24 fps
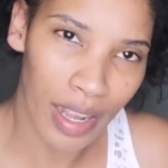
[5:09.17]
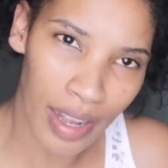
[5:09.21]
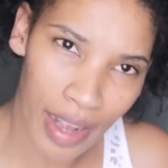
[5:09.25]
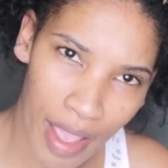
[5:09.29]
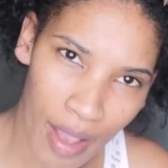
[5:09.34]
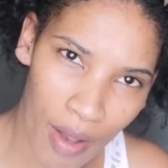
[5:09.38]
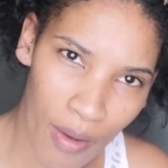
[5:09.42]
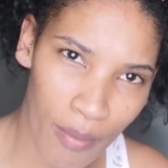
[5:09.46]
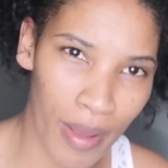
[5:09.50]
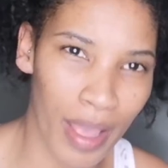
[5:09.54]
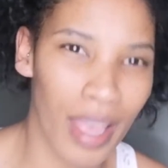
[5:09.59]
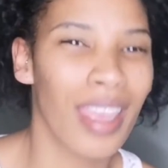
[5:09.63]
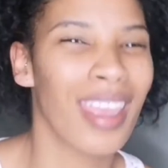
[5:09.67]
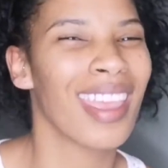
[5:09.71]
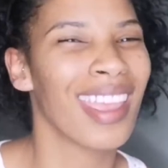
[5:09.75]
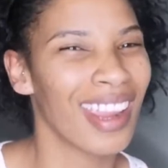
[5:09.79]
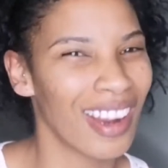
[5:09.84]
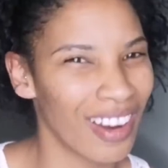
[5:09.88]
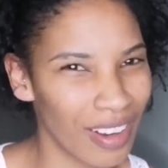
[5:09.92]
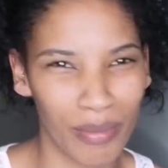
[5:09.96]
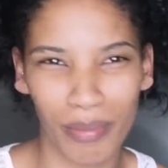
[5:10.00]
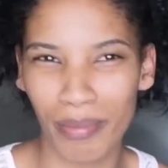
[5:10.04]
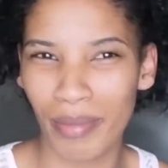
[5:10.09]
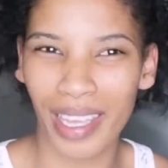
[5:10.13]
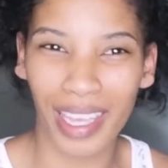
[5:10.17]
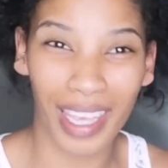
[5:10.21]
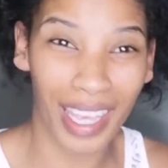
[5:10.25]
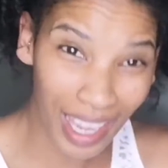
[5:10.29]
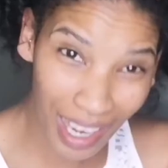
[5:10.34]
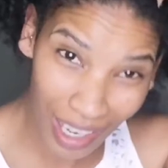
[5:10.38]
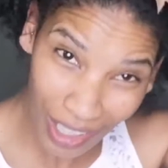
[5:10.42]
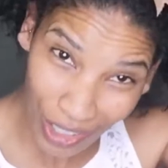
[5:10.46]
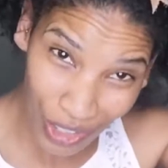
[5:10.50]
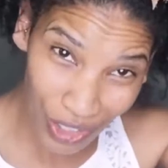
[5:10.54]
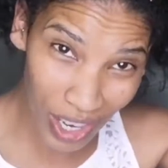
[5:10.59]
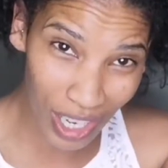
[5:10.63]
now my hair
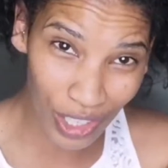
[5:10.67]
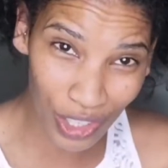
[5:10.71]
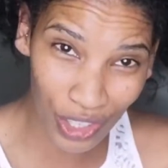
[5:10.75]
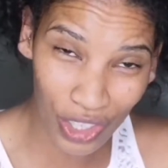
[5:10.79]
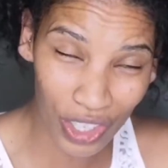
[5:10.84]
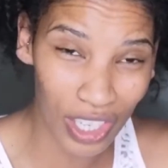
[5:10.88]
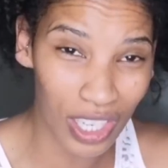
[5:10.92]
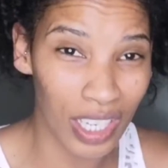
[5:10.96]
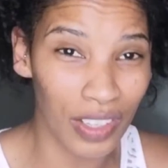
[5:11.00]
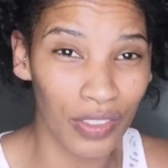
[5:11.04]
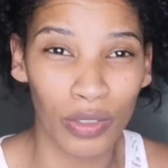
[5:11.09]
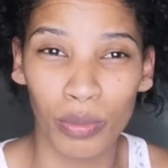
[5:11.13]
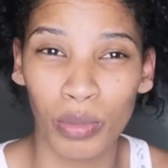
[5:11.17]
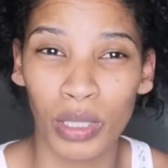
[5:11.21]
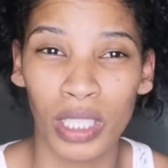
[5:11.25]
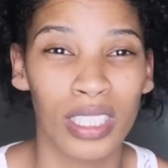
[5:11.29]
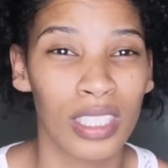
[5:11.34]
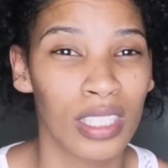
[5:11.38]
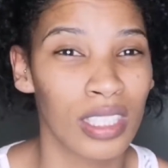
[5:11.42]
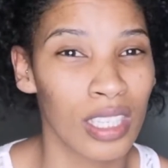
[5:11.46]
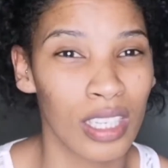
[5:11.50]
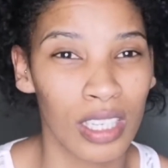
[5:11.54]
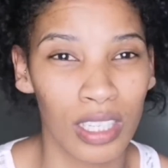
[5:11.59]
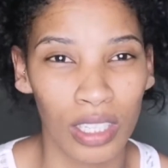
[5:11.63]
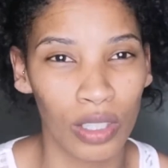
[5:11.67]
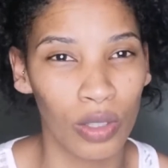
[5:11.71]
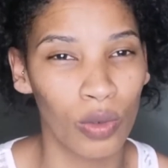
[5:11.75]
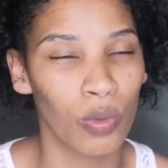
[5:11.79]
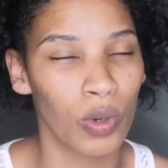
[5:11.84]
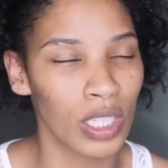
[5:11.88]
strand shouldn't even be concerning you.